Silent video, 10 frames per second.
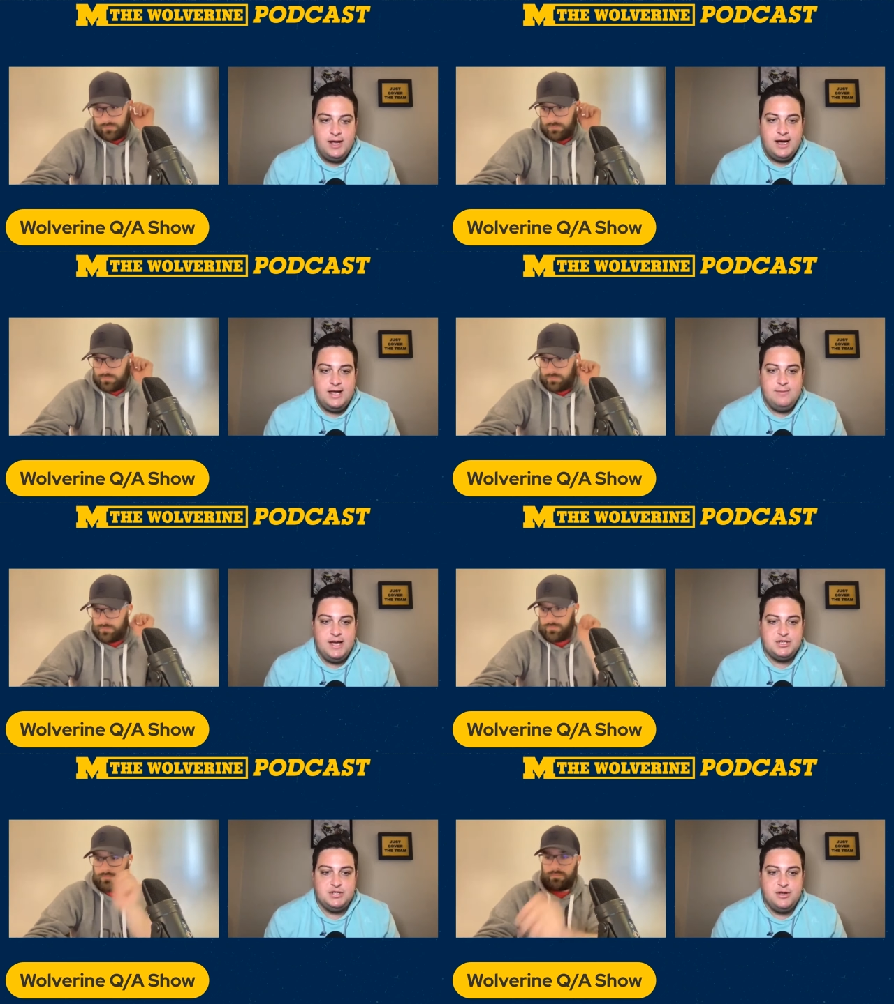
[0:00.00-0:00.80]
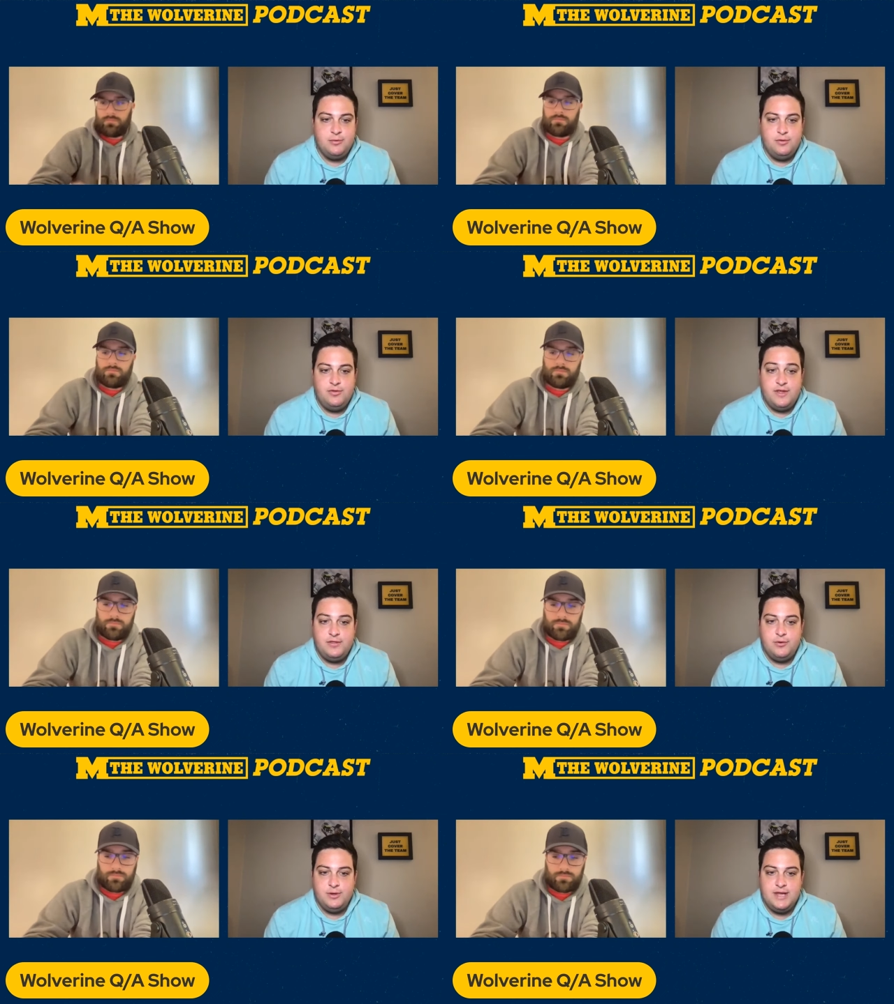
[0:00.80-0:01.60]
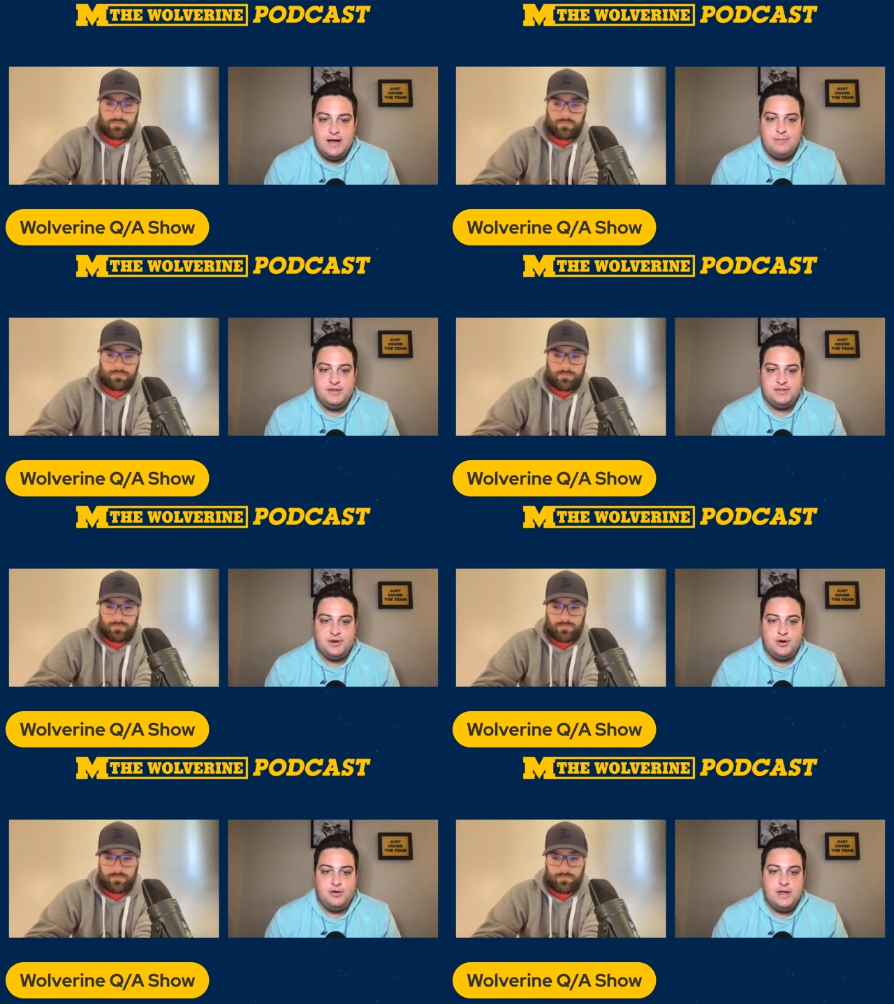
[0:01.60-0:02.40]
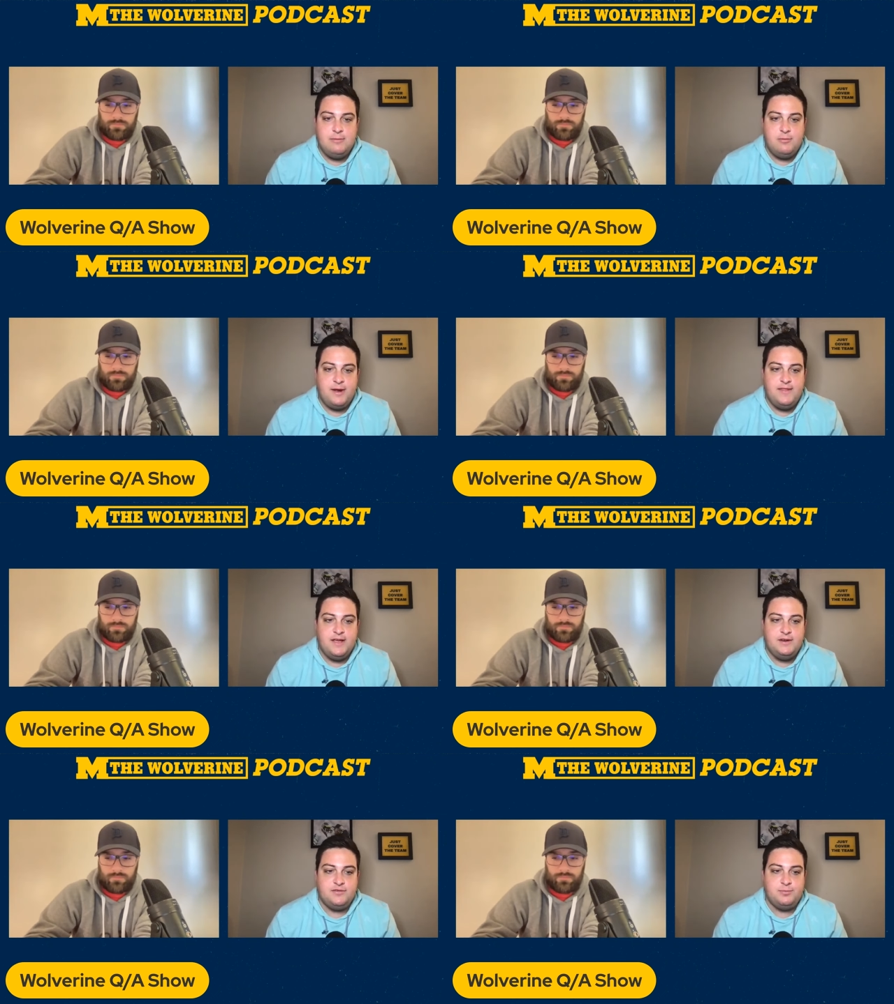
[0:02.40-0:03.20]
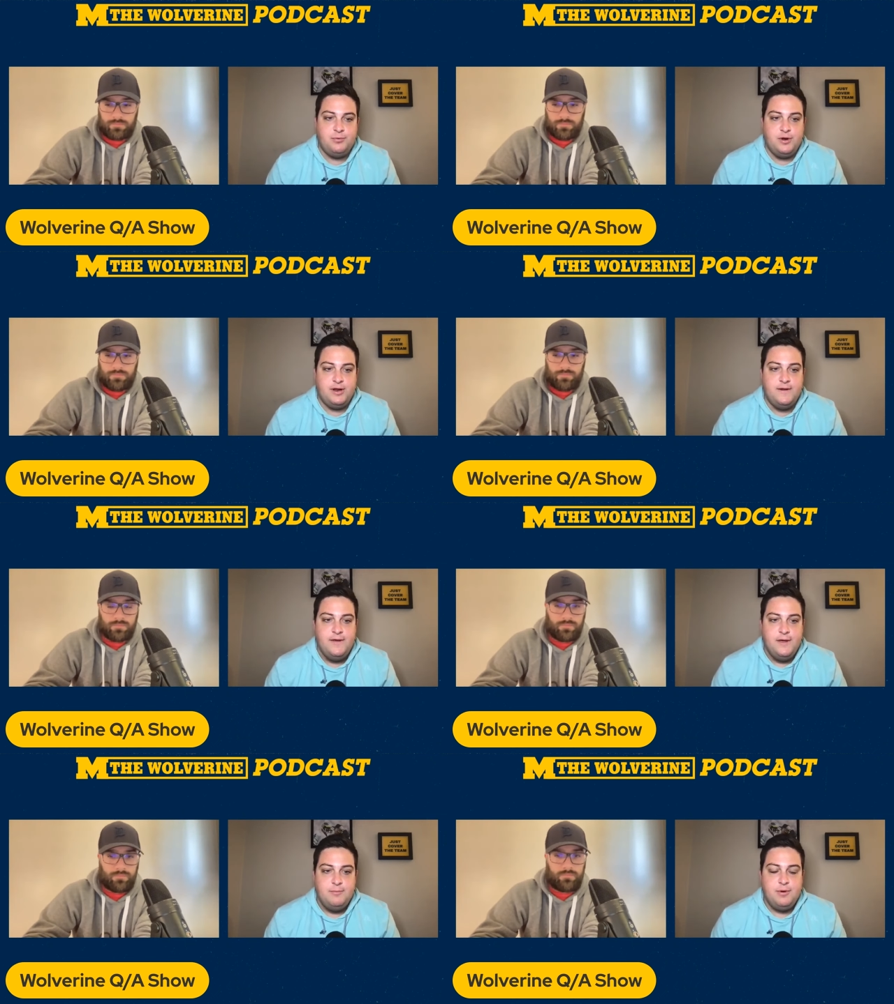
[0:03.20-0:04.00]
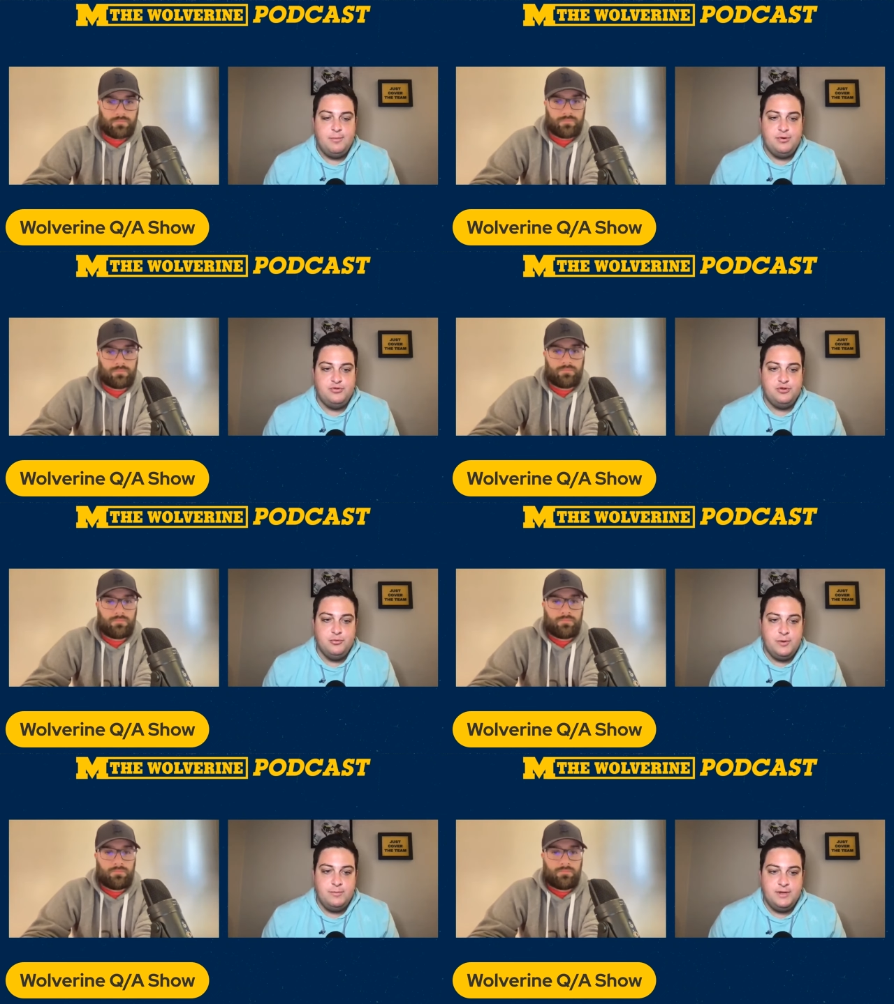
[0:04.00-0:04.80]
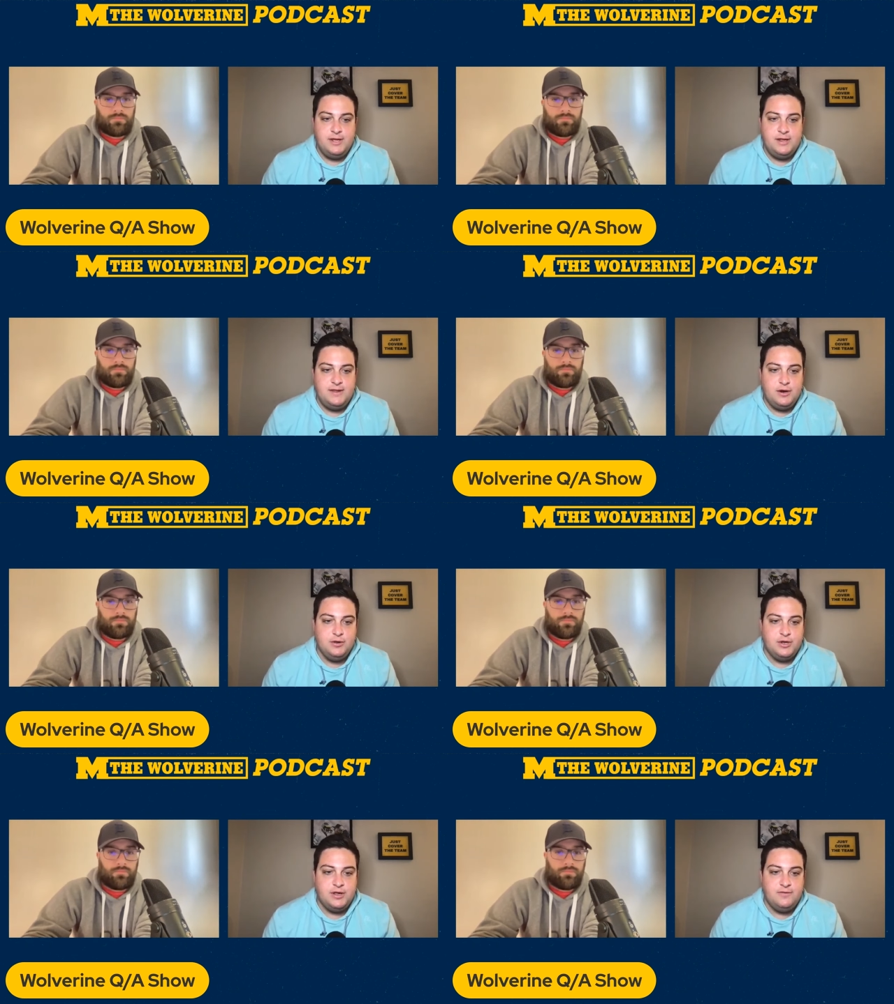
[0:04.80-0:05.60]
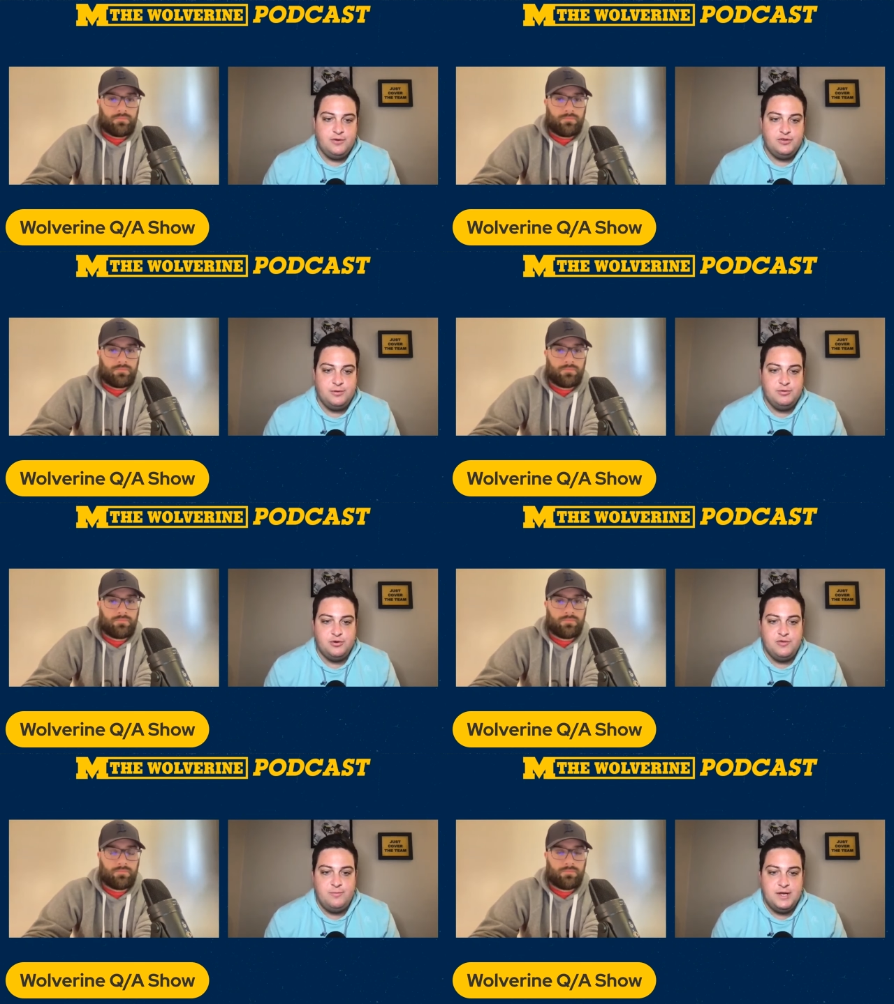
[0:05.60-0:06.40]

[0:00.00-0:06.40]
Speaker 1: I imagine that that there will not be a starter named by the end of spring, but presumably they are looking for some sort of